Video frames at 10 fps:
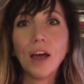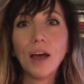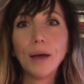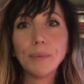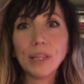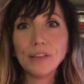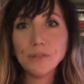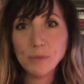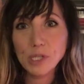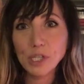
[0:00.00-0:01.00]
um, I live
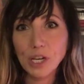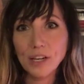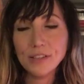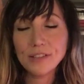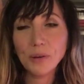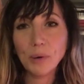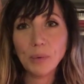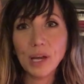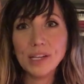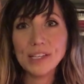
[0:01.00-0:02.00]
in Michigan, so I
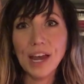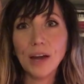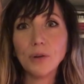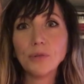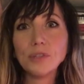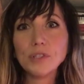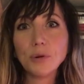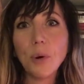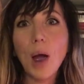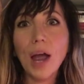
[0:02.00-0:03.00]
went down to
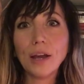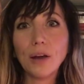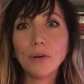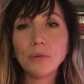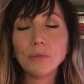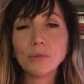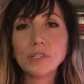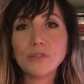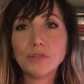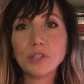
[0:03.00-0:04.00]
Ohio was
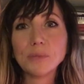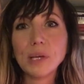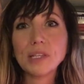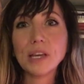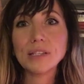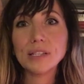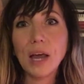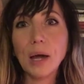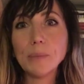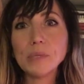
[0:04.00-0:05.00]
the first place I
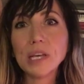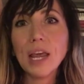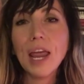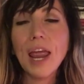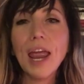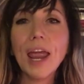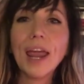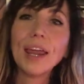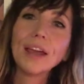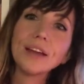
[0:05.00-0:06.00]
stopped
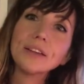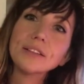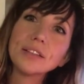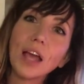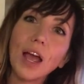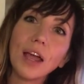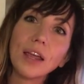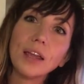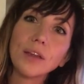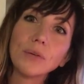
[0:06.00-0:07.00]
and
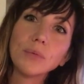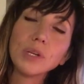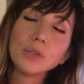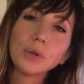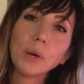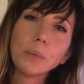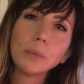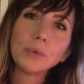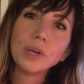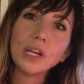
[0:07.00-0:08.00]
I went to a couple
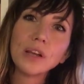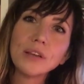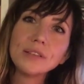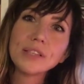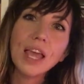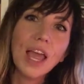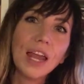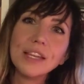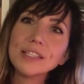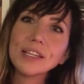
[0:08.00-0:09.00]
marinas
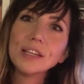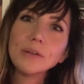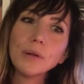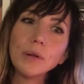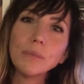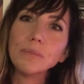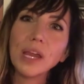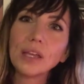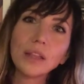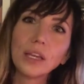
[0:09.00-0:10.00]
and I didn't
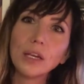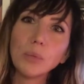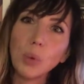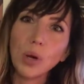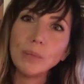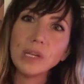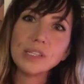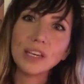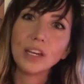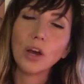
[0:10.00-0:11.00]
make like an appointment
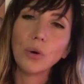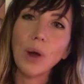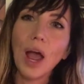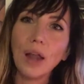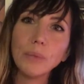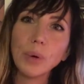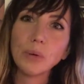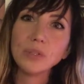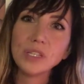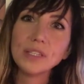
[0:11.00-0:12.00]
to go on a
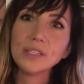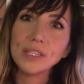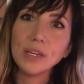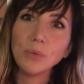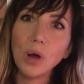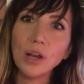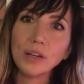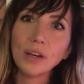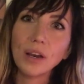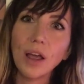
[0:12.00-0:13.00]
boat to see
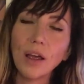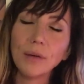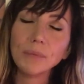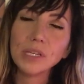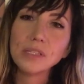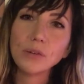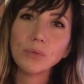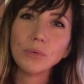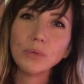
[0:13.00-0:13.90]
one because um, there